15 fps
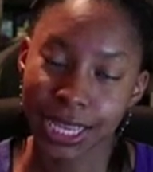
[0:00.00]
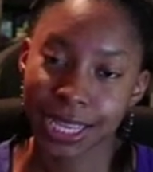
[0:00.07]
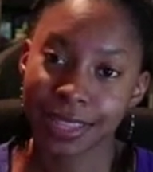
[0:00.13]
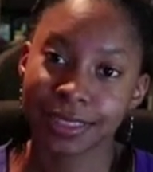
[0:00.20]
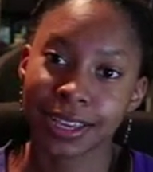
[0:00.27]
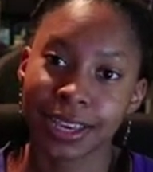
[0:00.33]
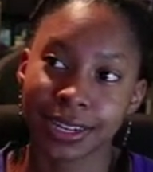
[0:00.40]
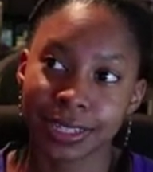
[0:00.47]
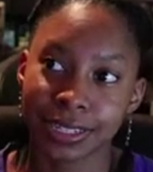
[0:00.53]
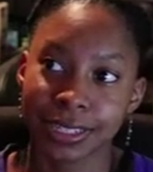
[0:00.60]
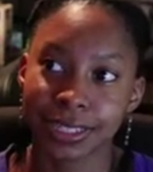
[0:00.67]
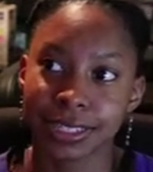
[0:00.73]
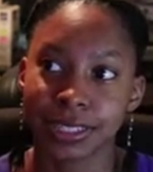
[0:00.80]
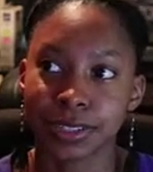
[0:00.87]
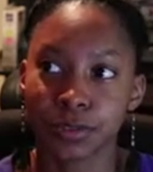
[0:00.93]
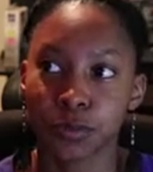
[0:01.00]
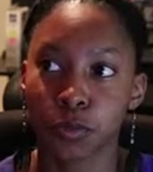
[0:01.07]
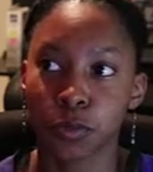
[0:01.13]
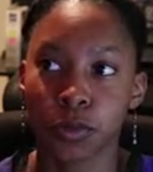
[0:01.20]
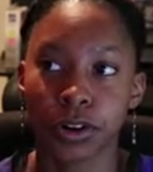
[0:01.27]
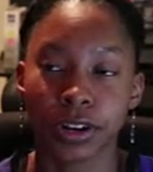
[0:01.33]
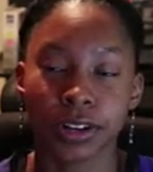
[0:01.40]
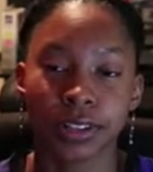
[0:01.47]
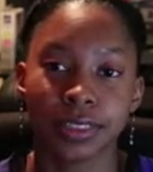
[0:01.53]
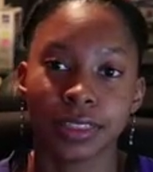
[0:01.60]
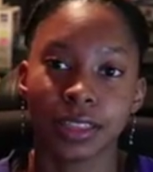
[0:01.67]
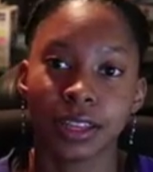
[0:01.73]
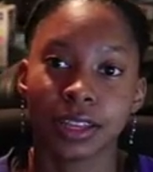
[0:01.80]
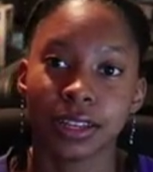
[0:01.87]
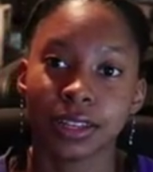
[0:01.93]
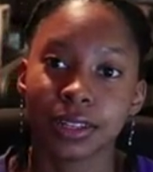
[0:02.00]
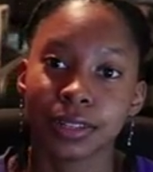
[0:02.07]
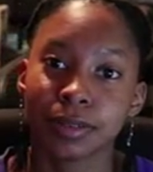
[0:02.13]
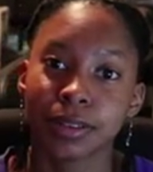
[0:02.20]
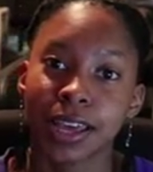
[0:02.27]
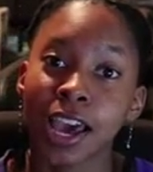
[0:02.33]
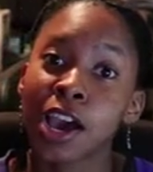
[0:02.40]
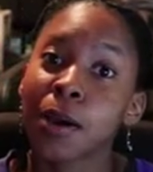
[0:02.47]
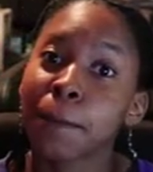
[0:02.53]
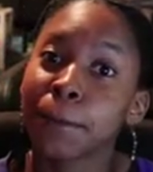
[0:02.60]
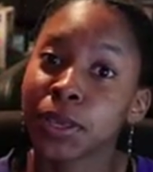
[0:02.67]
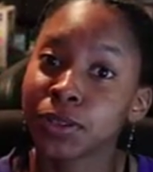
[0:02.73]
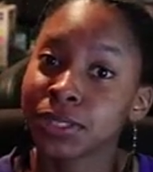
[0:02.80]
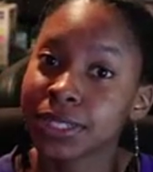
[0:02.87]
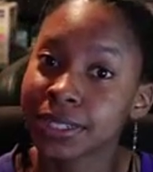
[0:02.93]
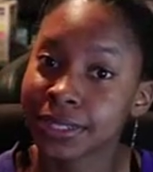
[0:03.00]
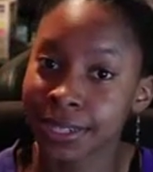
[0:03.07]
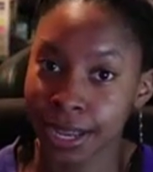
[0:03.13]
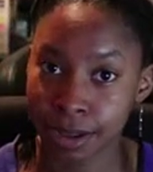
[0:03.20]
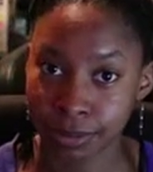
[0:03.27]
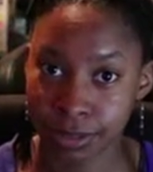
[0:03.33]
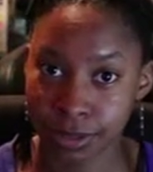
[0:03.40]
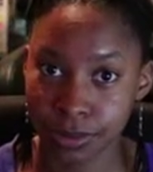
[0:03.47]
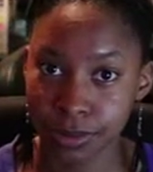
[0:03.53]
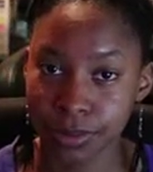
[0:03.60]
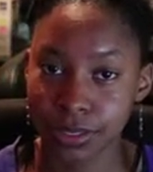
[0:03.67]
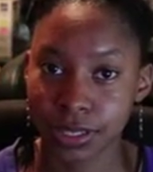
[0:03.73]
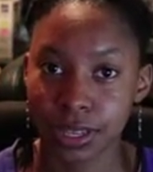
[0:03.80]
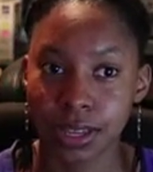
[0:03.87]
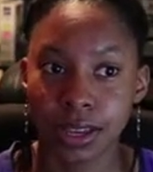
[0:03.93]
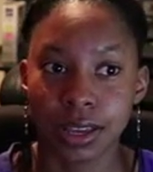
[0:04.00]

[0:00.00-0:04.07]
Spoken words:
And that is, for the music downloads,